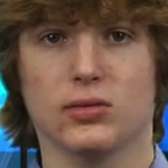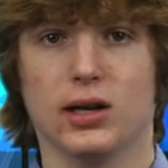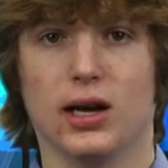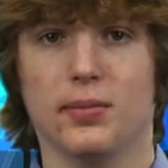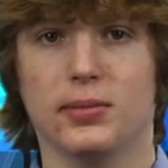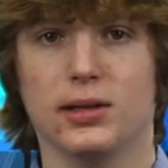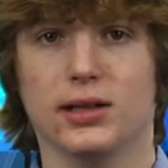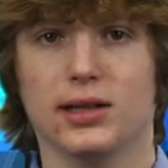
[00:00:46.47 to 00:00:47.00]
will
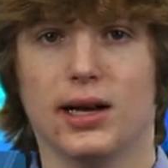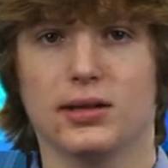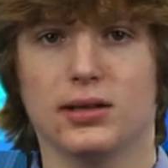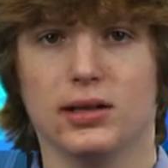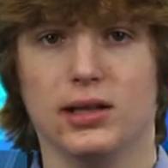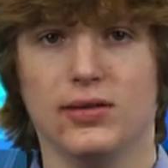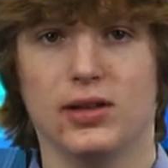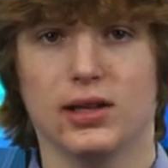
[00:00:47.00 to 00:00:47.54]
not be allowed to
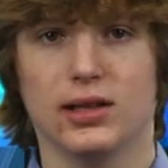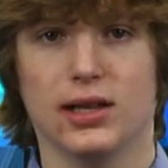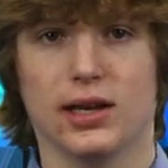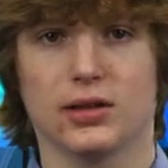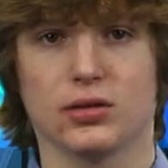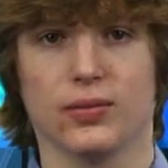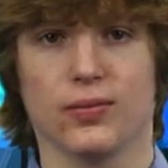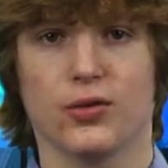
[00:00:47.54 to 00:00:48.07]
leave the
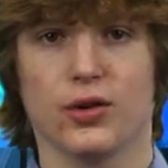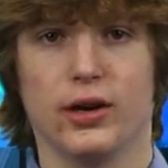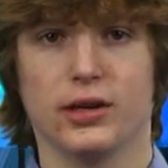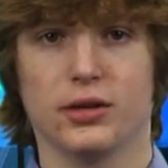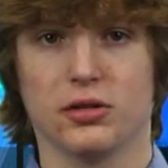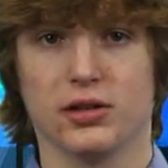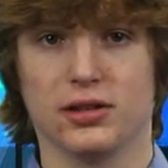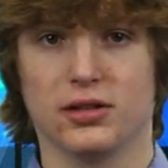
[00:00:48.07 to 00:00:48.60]
classroom for
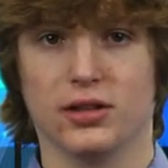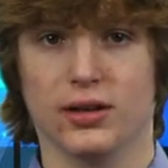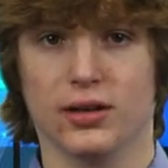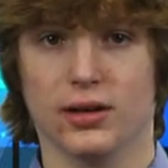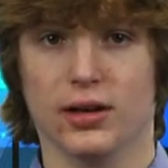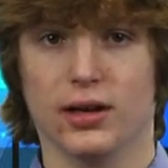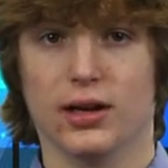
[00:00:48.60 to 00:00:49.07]
any reason.